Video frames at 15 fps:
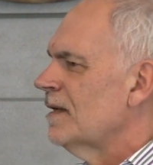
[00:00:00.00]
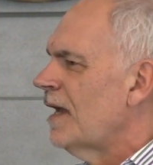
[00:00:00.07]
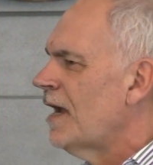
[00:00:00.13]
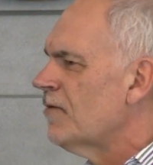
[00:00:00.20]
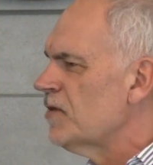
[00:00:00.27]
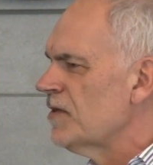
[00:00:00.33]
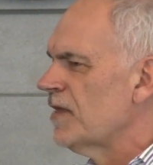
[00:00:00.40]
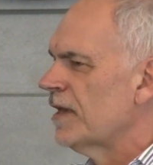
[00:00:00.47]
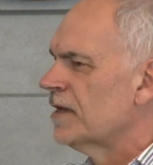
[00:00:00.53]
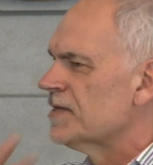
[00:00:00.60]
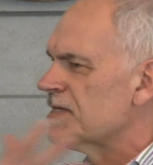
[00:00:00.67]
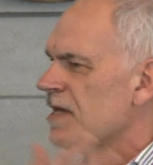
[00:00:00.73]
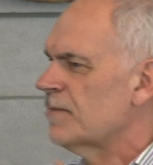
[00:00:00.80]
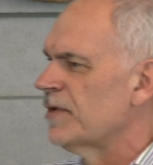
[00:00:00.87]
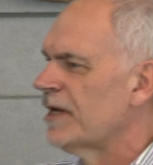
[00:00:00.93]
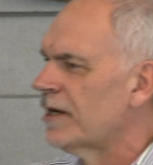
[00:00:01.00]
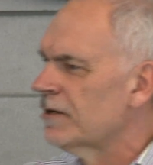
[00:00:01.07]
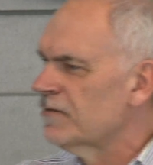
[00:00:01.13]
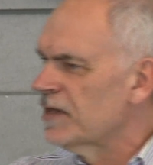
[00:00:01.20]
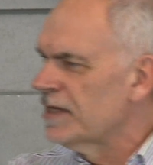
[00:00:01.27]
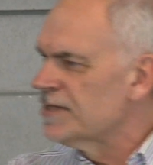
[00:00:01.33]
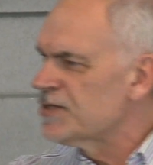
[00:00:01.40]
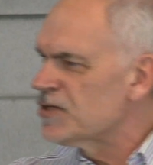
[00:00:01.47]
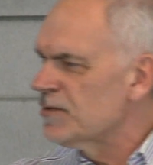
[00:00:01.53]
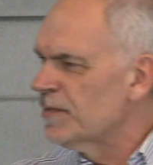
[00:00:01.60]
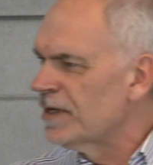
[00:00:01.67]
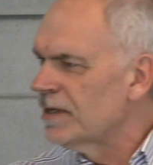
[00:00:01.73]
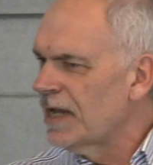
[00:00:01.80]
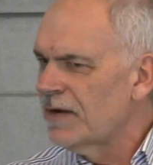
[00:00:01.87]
Everything is coming out of the instrument.